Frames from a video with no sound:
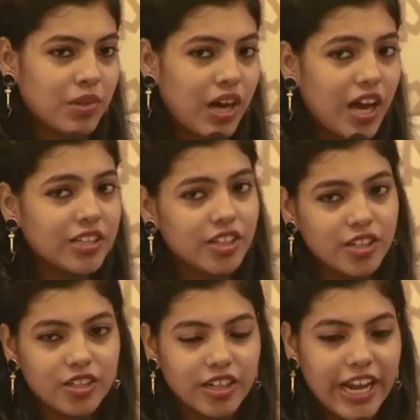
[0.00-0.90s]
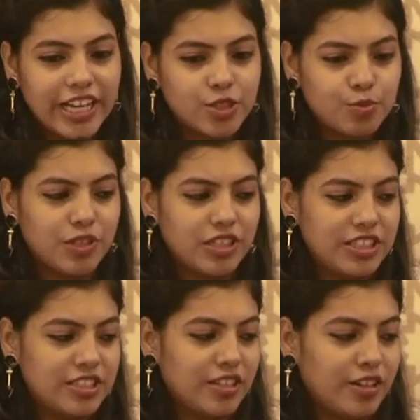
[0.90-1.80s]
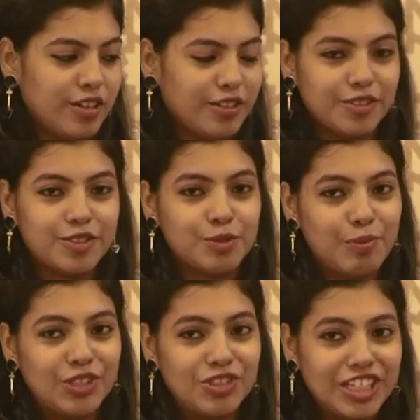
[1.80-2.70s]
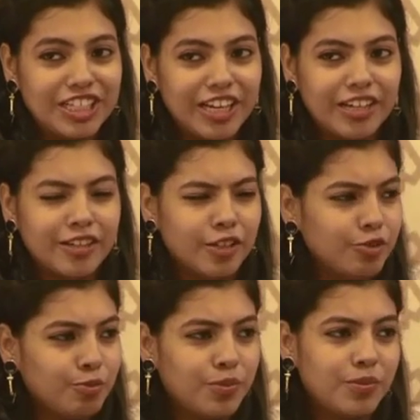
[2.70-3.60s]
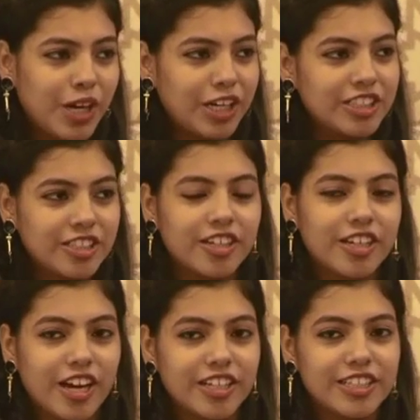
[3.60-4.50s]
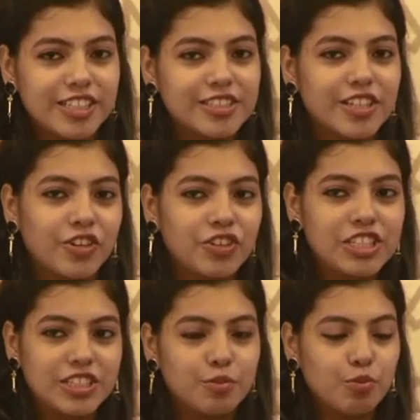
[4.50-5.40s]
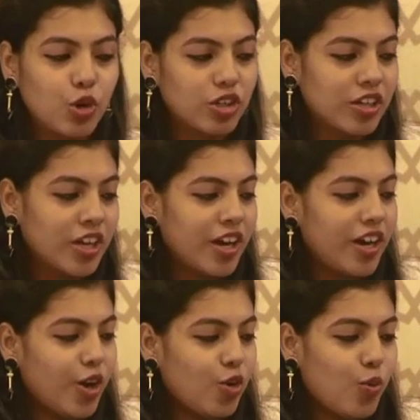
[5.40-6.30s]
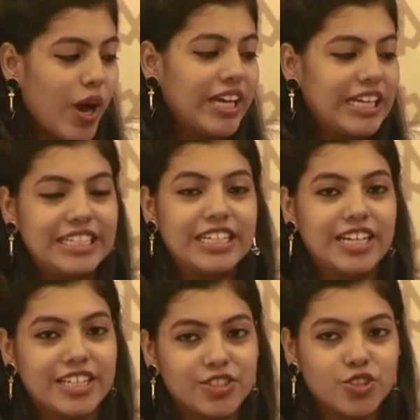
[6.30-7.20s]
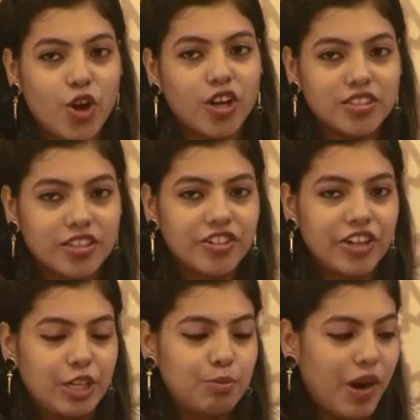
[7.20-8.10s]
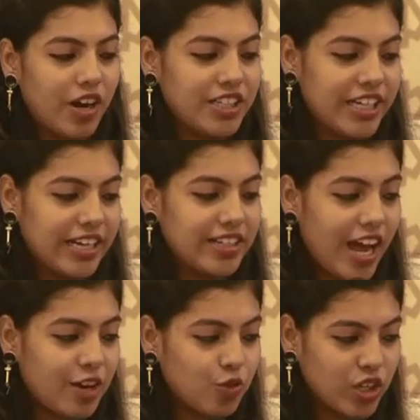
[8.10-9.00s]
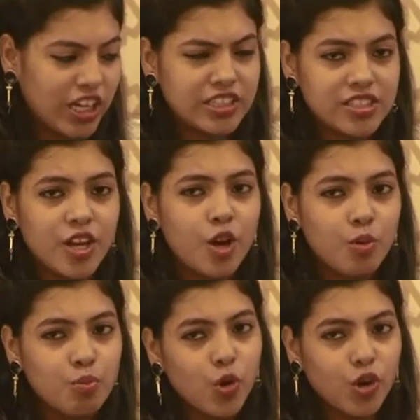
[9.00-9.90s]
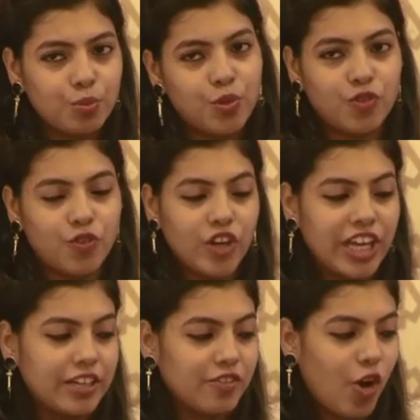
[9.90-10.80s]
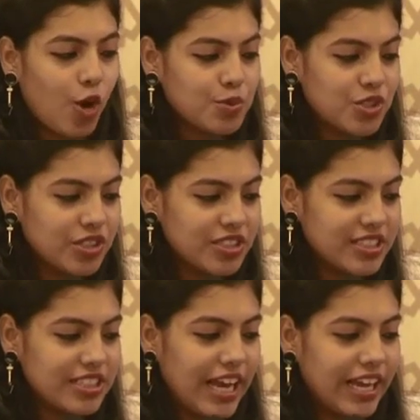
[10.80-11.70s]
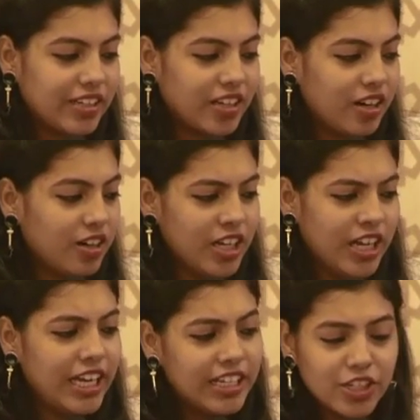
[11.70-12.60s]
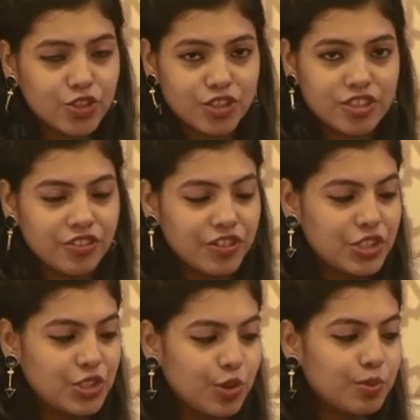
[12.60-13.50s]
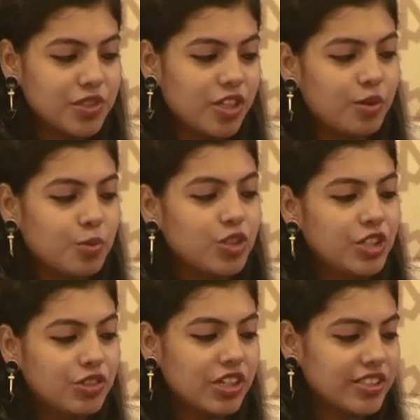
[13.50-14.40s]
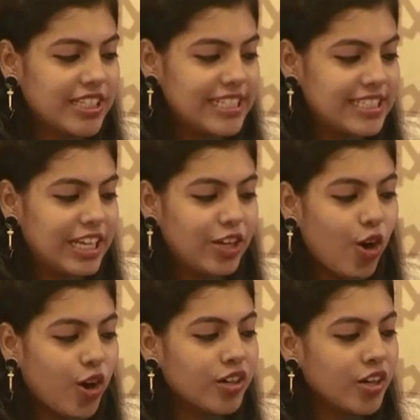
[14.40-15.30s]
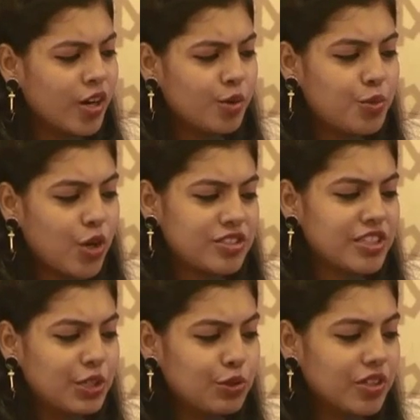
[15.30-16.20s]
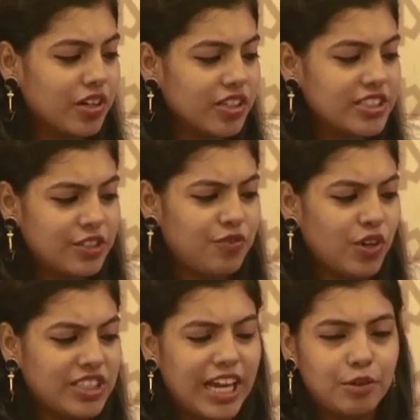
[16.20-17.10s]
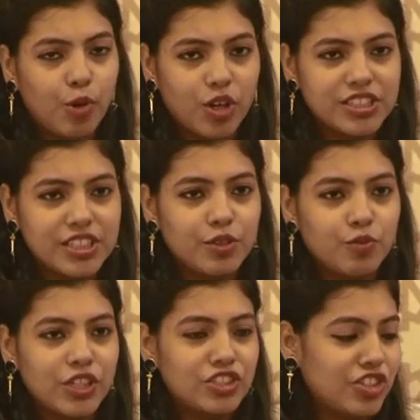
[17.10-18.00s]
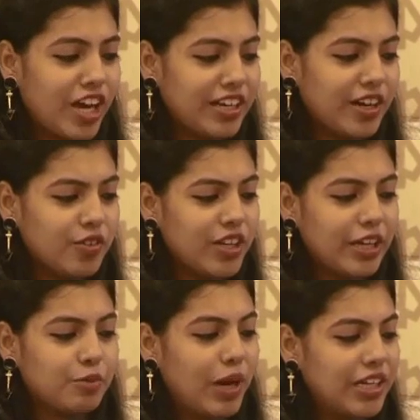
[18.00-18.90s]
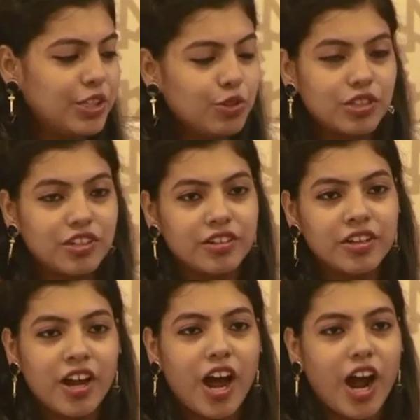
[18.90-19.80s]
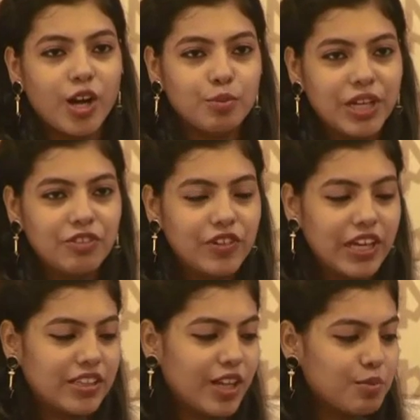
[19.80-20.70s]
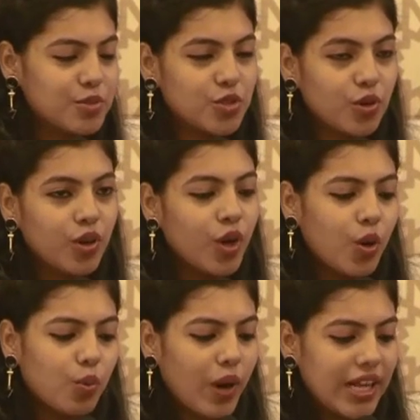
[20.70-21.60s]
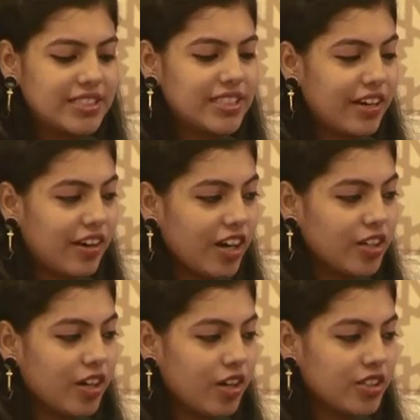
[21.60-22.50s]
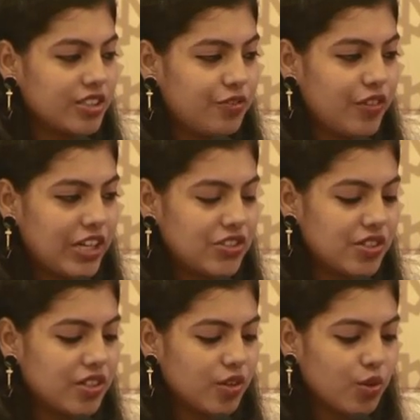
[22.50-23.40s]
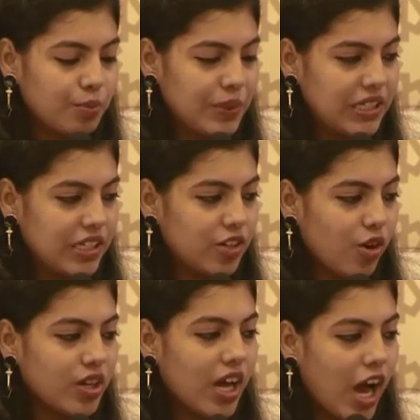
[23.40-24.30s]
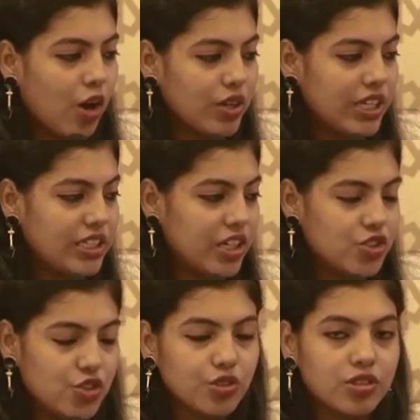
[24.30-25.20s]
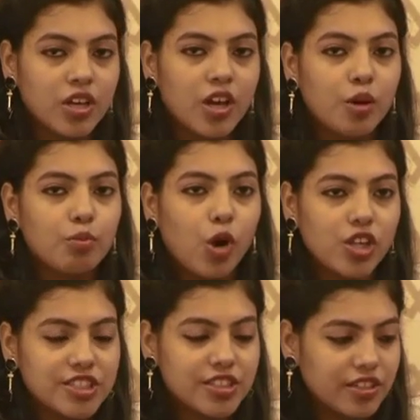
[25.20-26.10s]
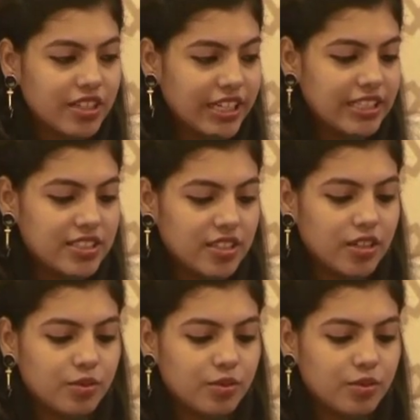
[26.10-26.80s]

Other experts, especially Bharat Karnad in his recent book, Why India is Not a Great Power Yet, advocates more provocative options, like India should resume thermonuclear testing or prosecute a tit-for-tat policy with China, like by nuclear arming Vietnam. So whilst there are differential opinion on how India should bolster its